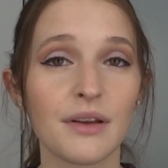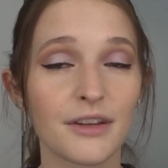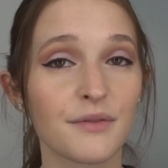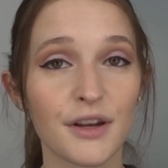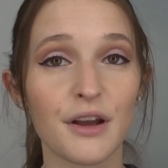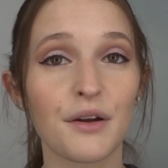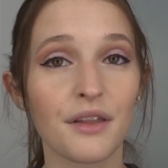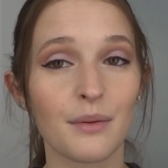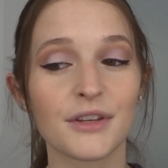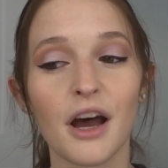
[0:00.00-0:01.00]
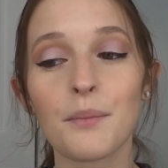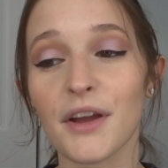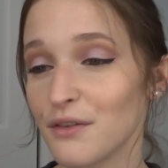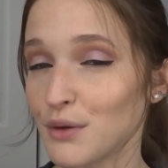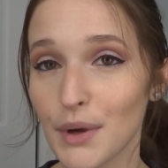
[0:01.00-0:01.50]
Give this video a thumbs up
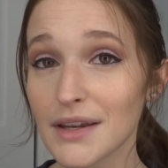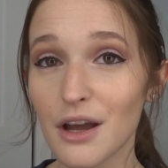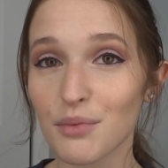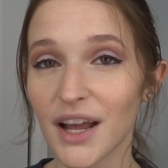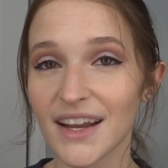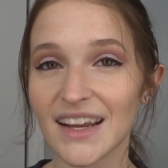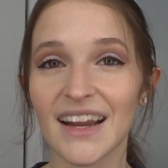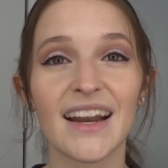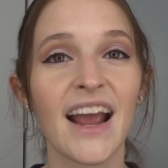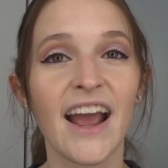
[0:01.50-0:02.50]
if you end up liking it.